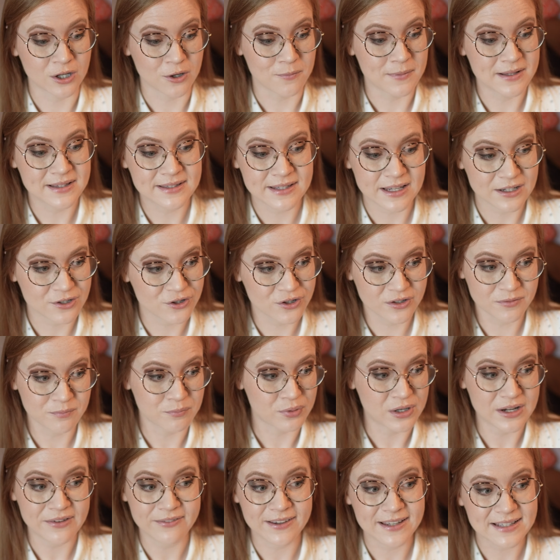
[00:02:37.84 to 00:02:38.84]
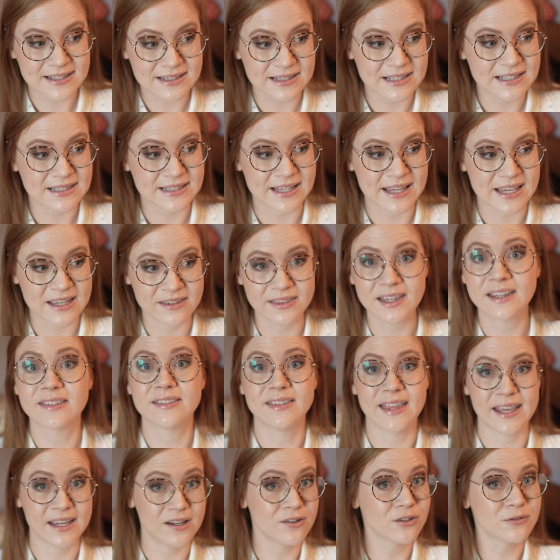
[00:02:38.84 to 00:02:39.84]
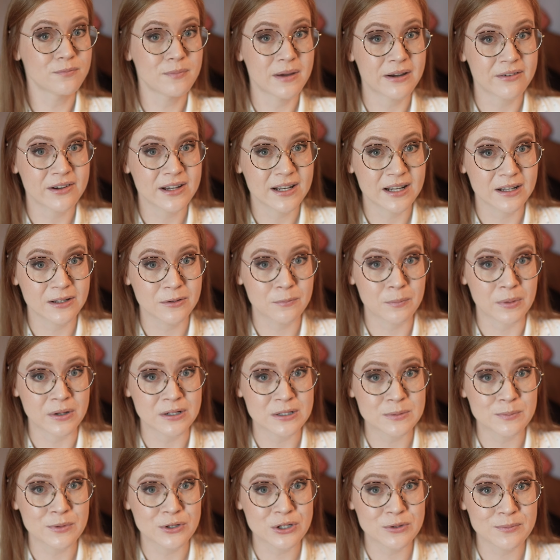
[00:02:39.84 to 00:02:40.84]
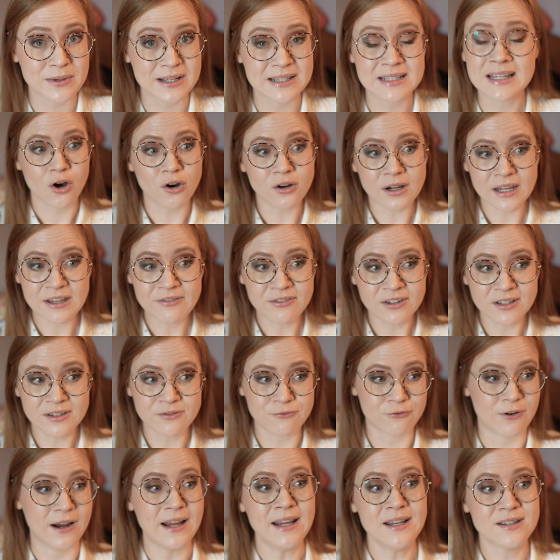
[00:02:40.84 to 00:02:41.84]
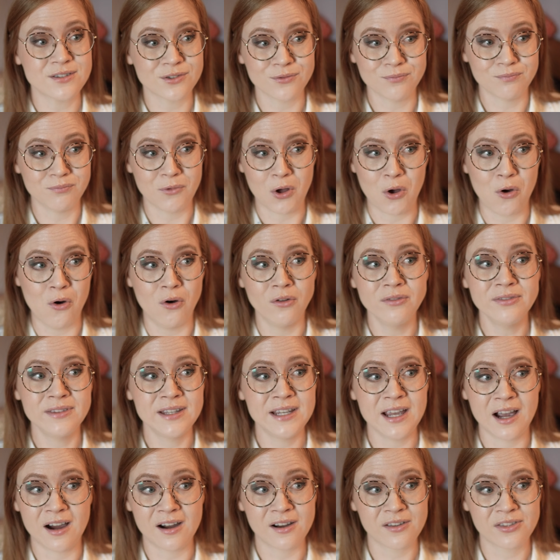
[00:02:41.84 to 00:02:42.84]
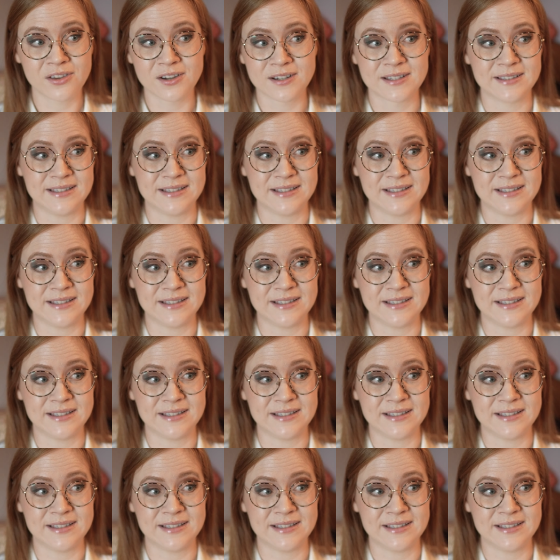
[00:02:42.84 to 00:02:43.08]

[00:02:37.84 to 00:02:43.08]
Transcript: comment section previously saying that they got married at the Burns Monument, or even right on the Arthur